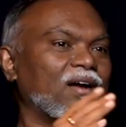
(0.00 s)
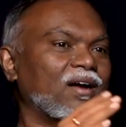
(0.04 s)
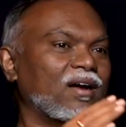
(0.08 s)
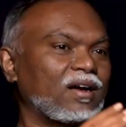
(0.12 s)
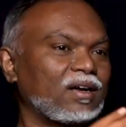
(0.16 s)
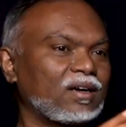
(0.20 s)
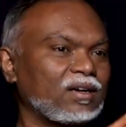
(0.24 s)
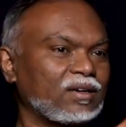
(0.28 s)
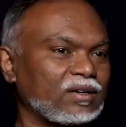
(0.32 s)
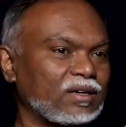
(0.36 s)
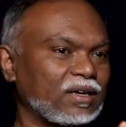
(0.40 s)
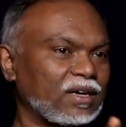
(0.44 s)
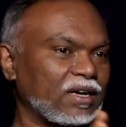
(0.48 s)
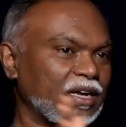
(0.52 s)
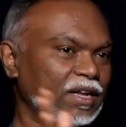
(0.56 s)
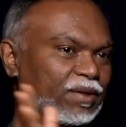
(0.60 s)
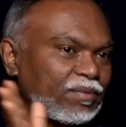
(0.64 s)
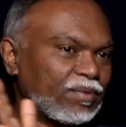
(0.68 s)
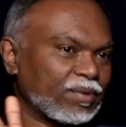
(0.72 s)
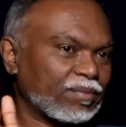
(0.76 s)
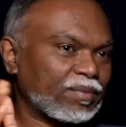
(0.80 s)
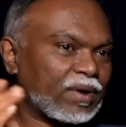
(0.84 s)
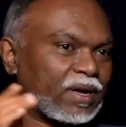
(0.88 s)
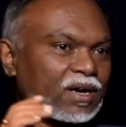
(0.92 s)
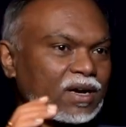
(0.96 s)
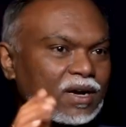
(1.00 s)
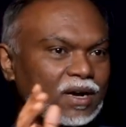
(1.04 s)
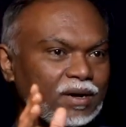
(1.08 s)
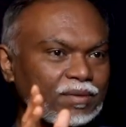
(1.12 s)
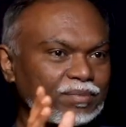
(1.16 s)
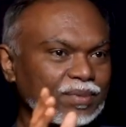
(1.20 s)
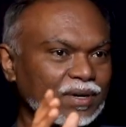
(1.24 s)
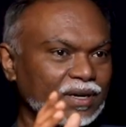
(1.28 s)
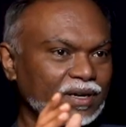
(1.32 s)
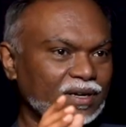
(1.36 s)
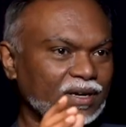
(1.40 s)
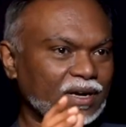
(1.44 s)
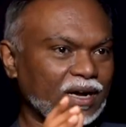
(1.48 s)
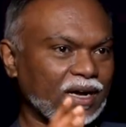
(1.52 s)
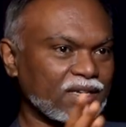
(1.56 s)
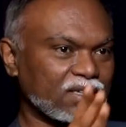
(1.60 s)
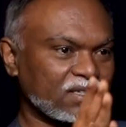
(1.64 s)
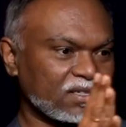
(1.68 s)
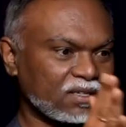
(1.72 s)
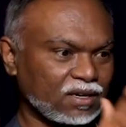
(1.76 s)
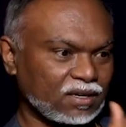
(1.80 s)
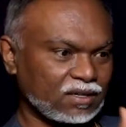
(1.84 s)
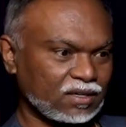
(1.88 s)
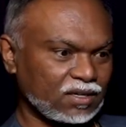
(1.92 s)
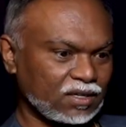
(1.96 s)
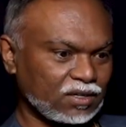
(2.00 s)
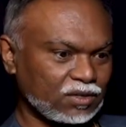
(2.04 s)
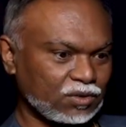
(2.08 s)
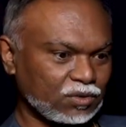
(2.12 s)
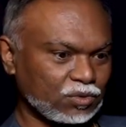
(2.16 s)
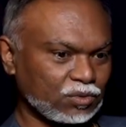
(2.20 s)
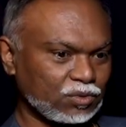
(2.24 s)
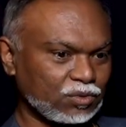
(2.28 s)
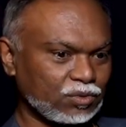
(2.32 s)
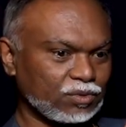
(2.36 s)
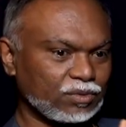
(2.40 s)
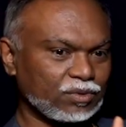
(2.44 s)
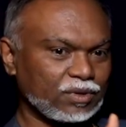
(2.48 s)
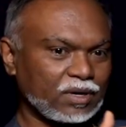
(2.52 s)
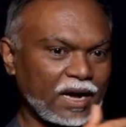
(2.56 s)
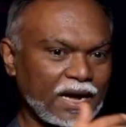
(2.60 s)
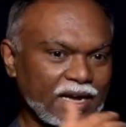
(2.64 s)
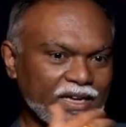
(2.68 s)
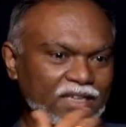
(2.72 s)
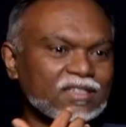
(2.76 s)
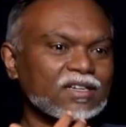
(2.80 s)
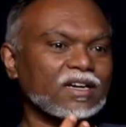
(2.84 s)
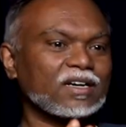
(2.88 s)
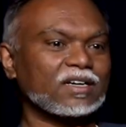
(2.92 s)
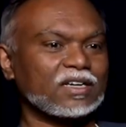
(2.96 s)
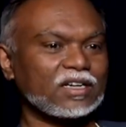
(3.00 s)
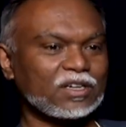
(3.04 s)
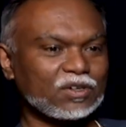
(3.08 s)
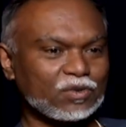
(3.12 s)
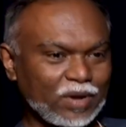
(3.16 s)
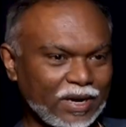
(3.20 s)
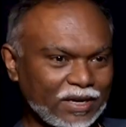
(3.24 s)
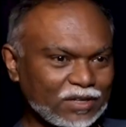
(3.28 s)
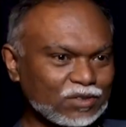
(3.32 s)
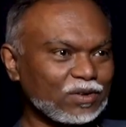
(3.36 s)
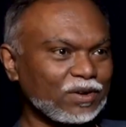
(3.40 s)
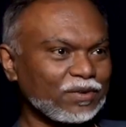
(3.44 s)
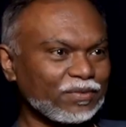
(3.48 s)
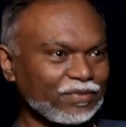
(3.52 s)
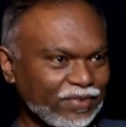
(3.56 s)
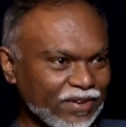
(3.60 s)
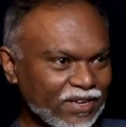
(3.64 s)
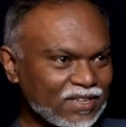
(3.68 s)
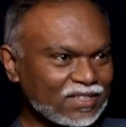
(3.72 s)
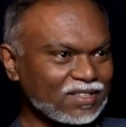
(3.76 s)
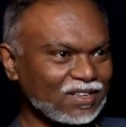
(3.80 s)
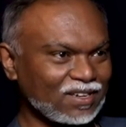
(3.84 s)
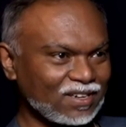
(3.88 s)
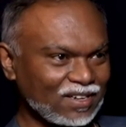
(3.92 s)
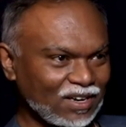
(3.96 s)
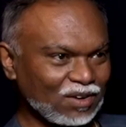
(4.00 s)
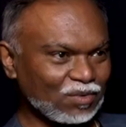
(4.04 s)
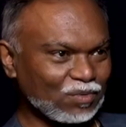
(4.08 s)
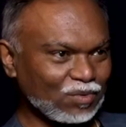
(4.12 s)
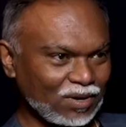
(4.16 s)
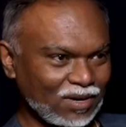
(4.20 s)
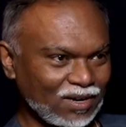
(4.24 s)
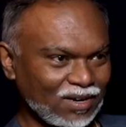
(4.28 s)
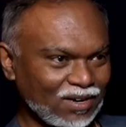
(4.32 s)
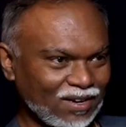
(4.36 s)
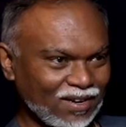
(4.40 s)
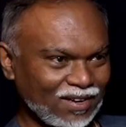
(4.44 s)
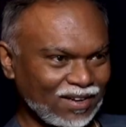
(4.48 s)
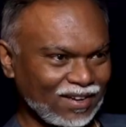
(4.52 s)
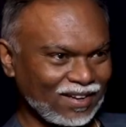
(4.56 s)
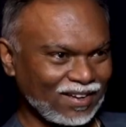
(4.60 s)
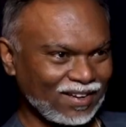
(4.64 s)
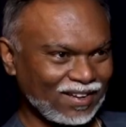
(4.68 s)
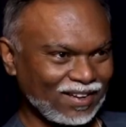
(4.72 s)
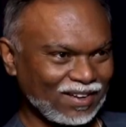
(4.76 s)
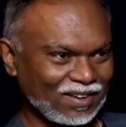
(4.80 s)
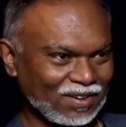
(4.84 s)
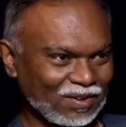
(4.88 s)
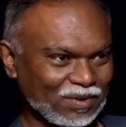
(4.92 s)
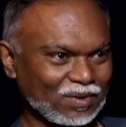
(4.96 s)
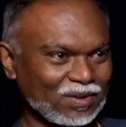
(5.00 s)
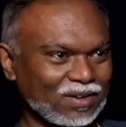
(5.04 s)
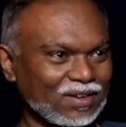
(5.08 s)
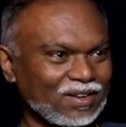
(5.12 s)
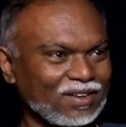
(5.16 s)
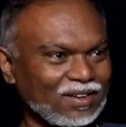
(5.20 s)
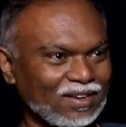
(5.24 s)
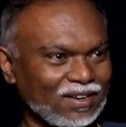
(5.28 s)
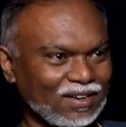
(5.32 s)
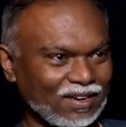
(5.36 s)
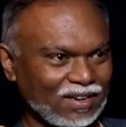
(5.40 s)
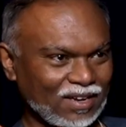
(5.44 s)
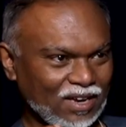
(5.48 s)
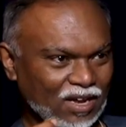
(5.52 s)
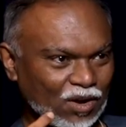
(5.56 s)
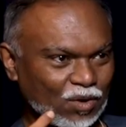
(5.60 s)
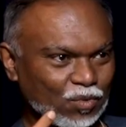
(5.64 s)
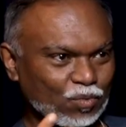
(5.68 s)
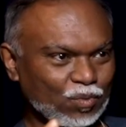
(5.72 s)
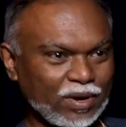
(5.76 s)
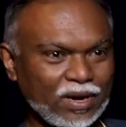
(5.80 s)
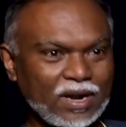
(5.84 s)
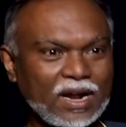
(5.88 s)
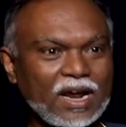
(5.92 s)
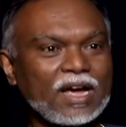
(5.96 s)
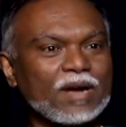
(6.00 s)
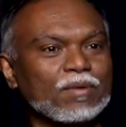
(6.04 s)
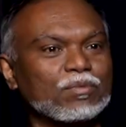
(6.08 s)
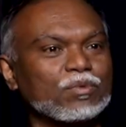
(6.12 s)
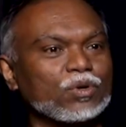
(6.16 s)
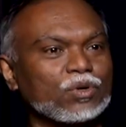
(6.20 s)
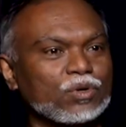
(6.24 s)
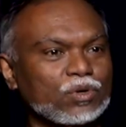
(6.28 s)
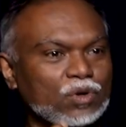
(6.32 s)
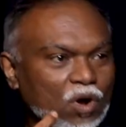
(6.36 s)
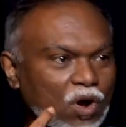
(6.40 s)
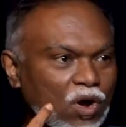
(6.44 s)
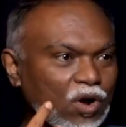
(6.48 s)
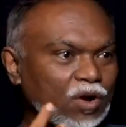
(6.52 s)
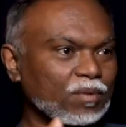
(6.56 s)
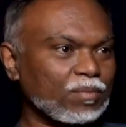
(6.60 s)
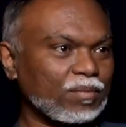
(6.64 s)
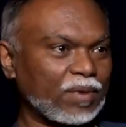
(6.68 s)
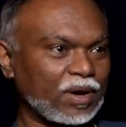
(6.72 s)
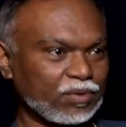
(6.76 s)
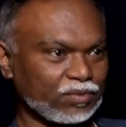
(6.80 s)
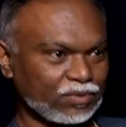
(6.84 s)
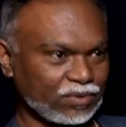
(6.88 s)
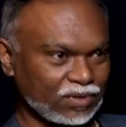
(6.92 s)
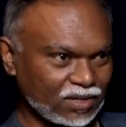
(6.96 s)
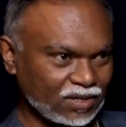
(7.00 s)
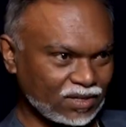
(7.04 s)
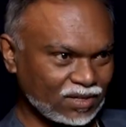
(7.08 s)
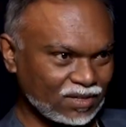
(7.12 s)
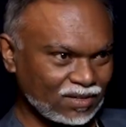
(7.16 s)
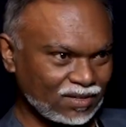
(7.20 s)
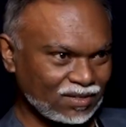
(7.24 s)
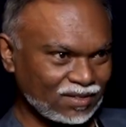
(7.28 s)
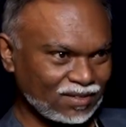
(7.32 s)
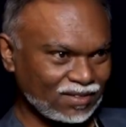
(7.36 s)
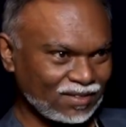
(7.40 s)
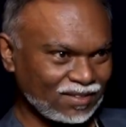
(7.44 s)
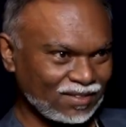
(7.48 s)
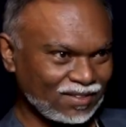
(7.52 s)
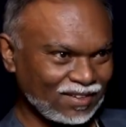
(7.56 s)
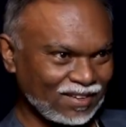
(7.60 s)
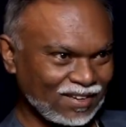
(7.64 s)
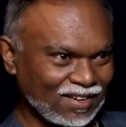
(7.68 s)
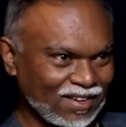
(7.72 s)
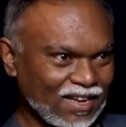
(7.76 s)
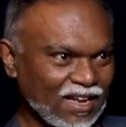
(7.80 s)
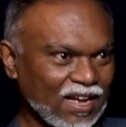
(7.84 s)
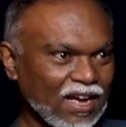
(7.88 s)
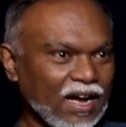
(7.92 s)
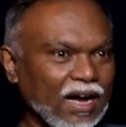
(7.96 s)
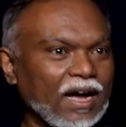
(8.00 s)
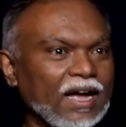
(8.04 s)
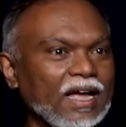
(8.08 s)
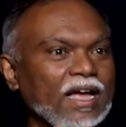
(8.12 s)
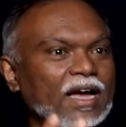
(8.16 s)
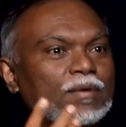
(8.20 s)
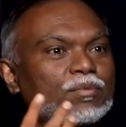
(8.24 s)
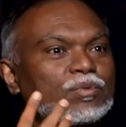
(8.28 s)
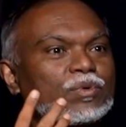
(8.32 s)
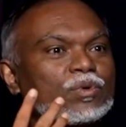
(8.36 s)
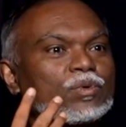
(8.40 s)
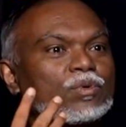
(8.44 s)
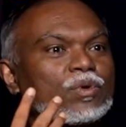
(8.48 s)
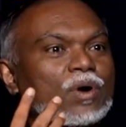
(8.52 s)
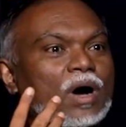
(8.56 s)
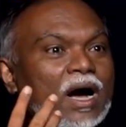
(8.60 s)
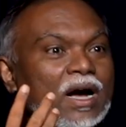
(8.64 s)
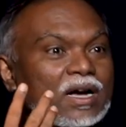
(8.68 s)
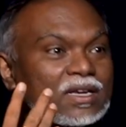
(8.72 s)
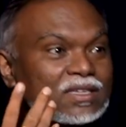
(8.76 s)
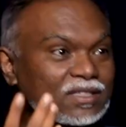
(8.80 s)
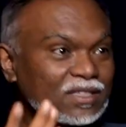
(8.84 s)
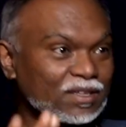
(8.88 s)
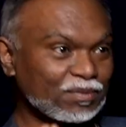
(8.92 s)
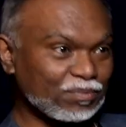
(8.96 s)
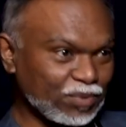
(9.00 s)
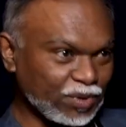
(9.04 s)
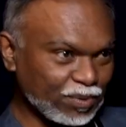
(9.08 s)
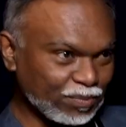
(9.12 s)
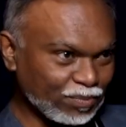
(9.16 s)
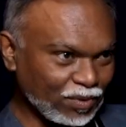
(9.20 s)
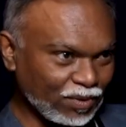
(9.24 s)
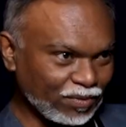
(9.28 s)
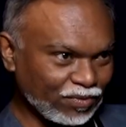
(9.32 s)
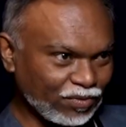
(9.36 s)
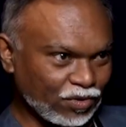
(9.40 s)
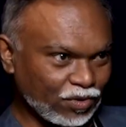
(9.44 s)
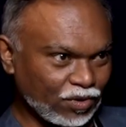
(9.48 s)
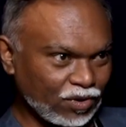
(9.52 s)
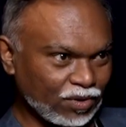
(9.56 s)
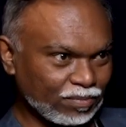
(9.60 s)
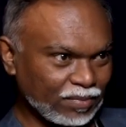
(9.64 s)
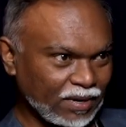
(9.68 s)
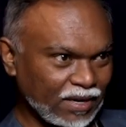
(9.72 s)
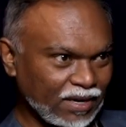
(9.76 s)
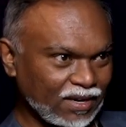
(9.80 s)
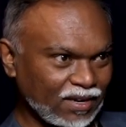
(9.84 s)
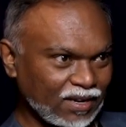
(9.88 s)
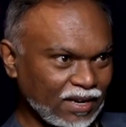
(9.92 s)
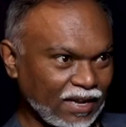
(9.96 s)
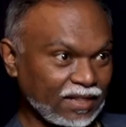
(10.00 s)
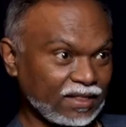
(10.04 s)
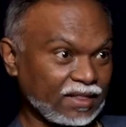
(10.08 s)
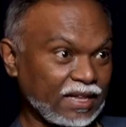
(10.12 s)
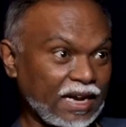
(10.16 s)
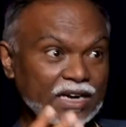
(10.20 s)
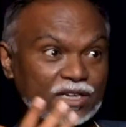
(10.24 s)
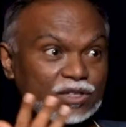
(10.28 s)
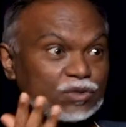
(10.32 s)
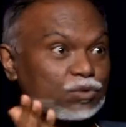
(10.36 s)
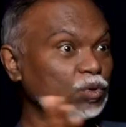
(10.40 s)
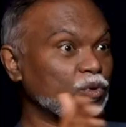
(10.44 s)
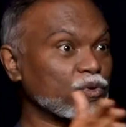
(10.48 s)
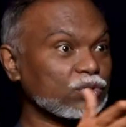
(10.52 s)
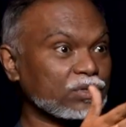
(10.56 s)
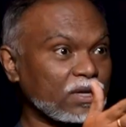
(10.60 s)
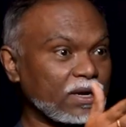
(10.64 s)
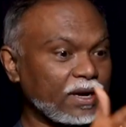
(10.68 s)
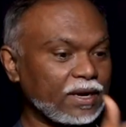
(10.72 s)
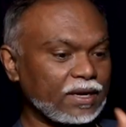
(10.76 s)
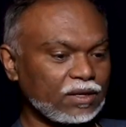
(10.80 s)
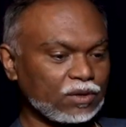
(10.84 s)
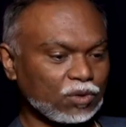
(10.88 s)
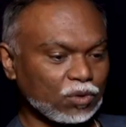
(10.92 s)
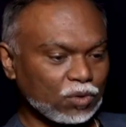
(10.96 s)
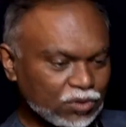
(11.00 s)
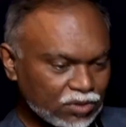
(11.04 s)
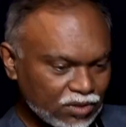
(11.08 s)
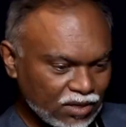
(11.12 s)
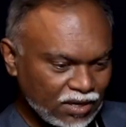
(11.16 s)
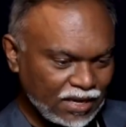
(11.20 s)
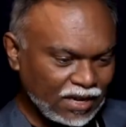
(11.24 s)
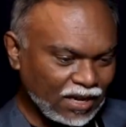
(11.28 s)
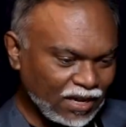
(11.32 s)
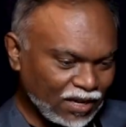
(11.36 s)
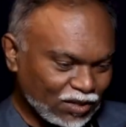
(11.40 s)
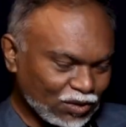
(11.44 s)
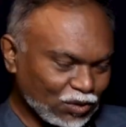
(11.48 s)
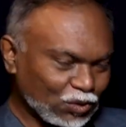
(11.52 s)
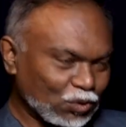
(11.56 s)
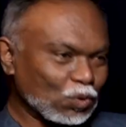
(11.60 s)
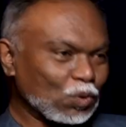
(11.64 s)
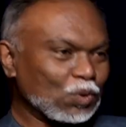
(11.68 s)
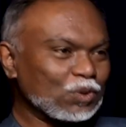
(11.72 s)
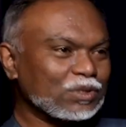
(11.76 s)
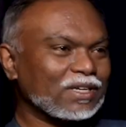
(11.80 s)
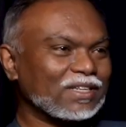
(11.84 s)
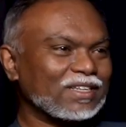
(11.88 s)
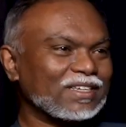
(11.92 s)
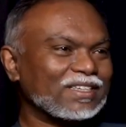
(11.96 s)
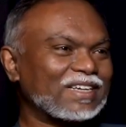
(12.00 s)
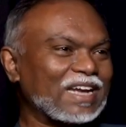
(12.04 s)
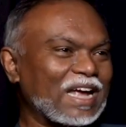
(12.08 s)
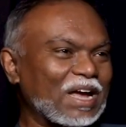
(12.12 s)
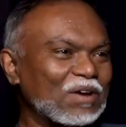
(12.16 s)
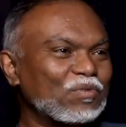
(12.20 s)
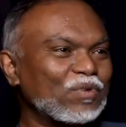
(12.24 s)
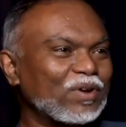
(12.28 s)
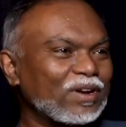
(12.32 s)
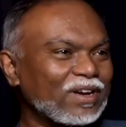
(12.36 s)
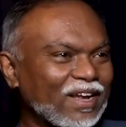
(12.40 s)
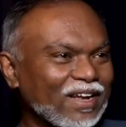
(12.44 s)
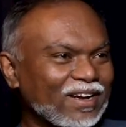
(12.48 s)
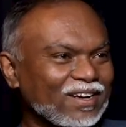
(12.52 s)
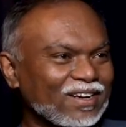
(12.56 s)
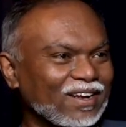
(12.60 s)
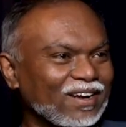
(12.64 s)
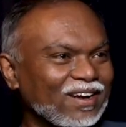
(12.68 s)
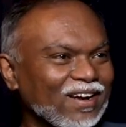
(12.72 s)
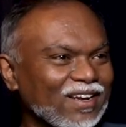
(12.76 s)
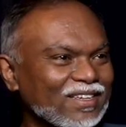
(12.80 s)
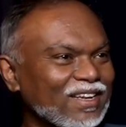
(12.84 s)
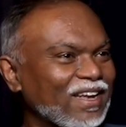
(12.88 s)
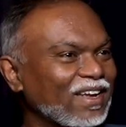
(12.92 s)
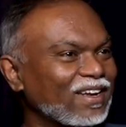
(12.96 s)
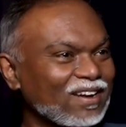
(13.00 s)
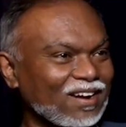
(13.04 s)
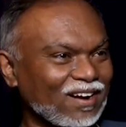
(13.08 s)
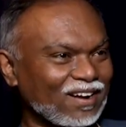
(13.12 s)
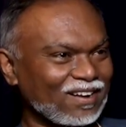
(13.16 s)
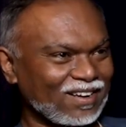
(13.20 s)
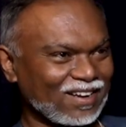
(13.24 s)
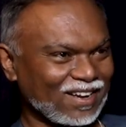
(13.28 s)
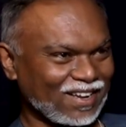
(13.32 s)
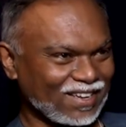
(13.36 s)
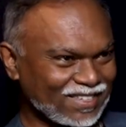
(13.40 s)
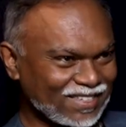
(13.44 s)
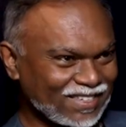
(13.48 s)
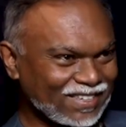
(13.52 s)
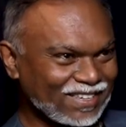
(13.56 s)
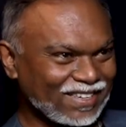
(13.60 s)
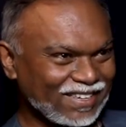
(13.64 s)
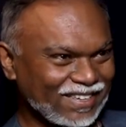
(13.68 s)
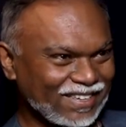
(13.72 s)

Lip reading: and leaving my company, I started to actually face the real world. Okay. Now where I have to talk my work, I have to ask the people for money, and that those are the time when I realize I can't ask